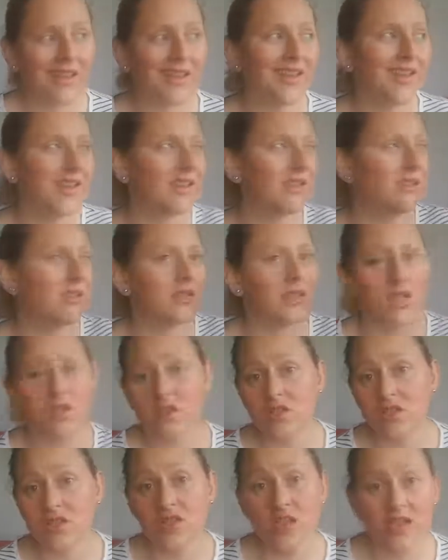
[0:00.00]
and they
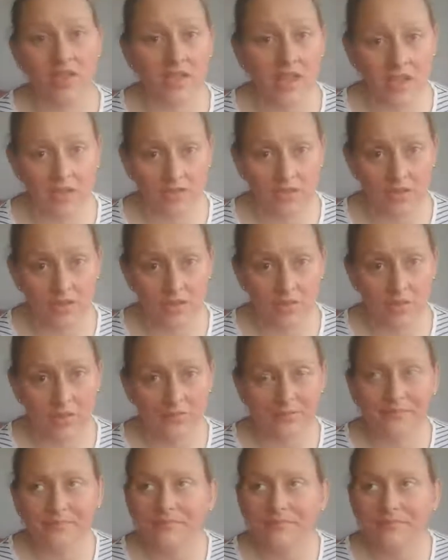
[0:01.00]
just headhunted me.